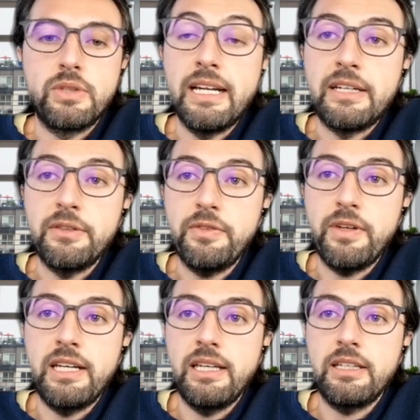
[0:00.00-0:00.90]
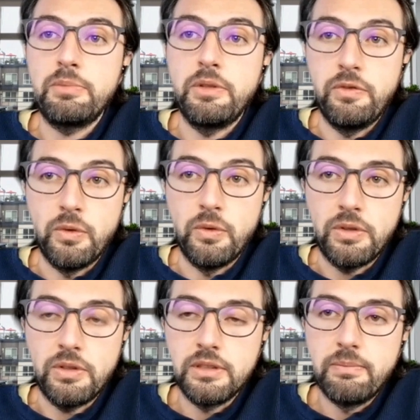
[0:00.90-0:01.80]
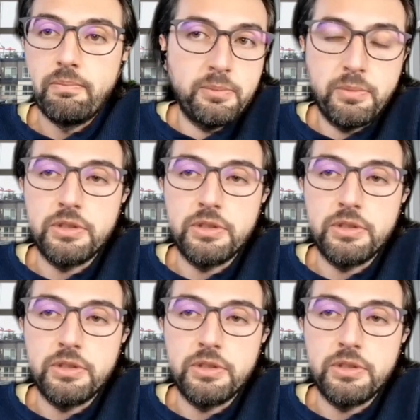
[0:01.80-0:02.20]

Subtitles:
clarify that before the